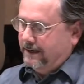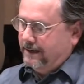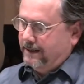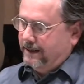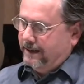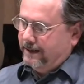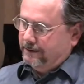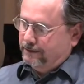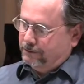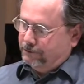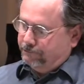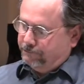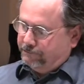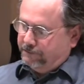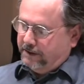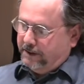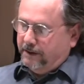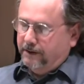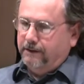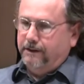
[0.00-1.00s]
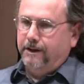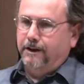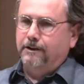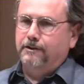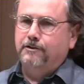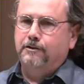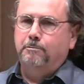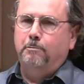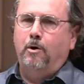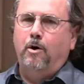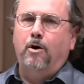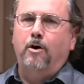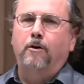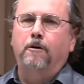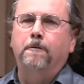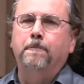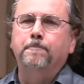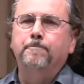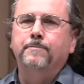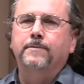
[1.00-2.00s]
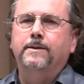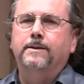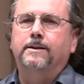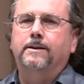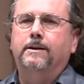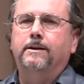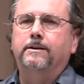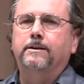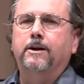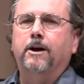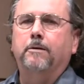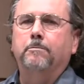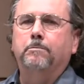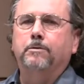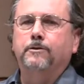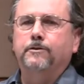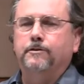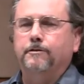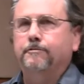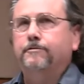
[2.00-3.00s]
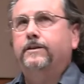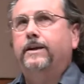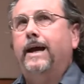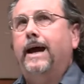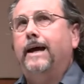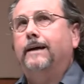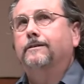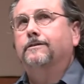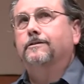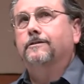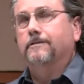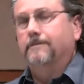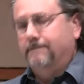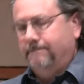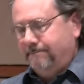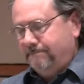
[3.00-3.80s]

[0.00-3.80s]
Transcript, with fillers: and to feed their small numbers of cattle.